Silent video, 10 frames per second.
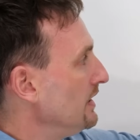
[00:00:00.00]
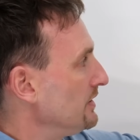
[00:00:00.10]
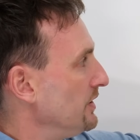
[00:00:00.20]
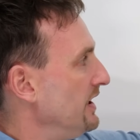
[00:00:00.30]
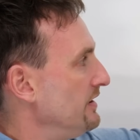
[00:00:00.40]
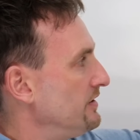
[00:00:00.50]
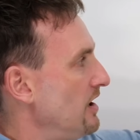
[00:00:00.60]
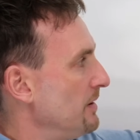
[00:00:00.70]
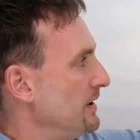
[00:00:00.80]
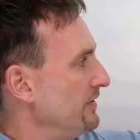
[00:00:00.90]
So here he's
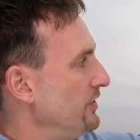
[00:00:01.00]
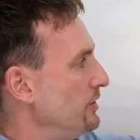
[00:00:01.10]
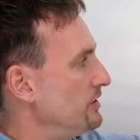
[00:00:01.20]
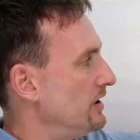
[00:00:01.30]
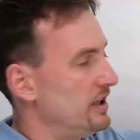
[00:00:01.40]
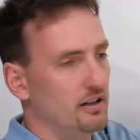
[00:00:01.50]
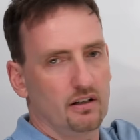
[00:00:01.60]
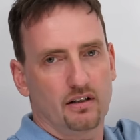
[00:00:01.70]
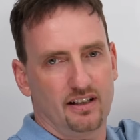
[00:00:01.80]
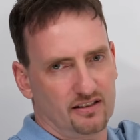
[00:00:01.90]
talking about the future.
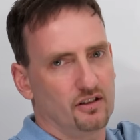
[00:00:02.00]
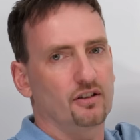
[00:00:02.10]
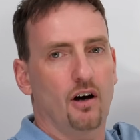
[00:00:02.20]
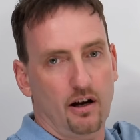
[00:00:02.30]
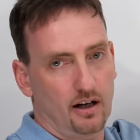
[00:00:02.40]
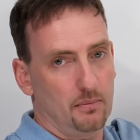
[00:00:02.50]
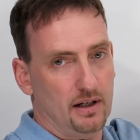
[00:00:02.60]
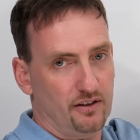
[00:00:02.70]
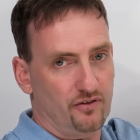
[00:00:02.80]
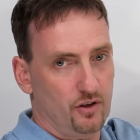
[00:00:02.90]
Here he's still talking
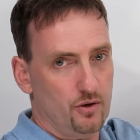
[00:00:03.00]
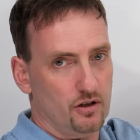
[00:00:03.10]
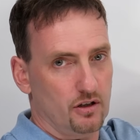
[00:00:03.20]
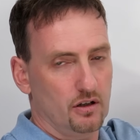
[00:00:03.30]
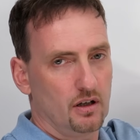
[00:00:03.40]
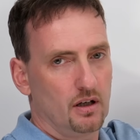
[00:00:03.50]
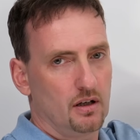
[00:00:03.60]
about the future,